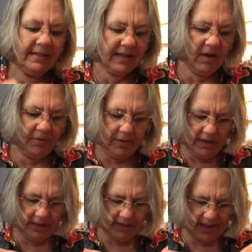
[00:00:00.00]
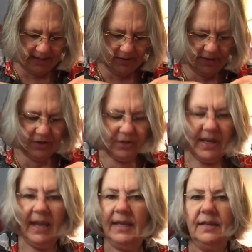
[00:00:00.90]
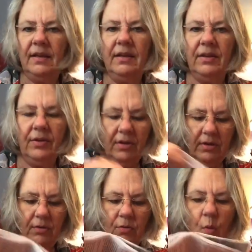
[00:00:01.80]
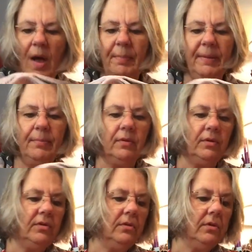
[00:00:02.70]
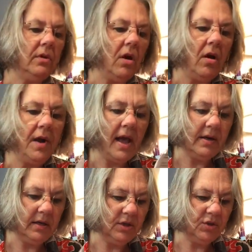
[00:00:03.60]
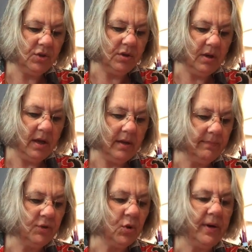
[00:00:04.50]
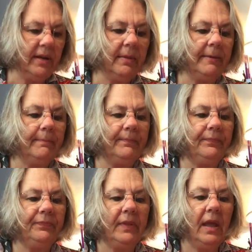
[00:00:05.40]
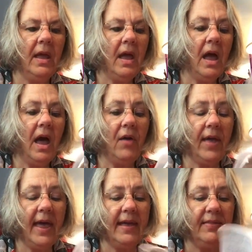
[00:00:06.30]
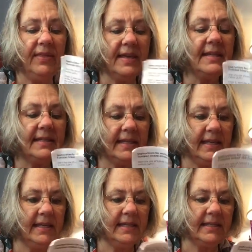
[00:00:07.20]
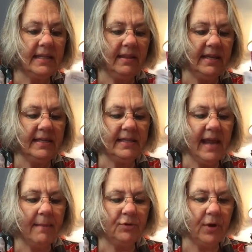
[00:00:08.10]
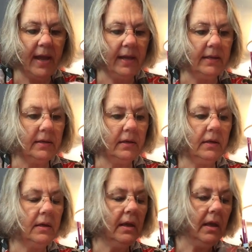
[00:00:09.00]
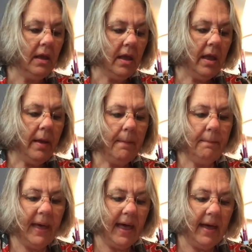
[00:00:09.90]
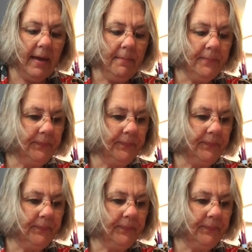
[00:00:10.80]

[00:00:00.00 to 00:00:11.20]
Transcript: So I don't understand why people are not joining me. Okay, this is the Snapdragon by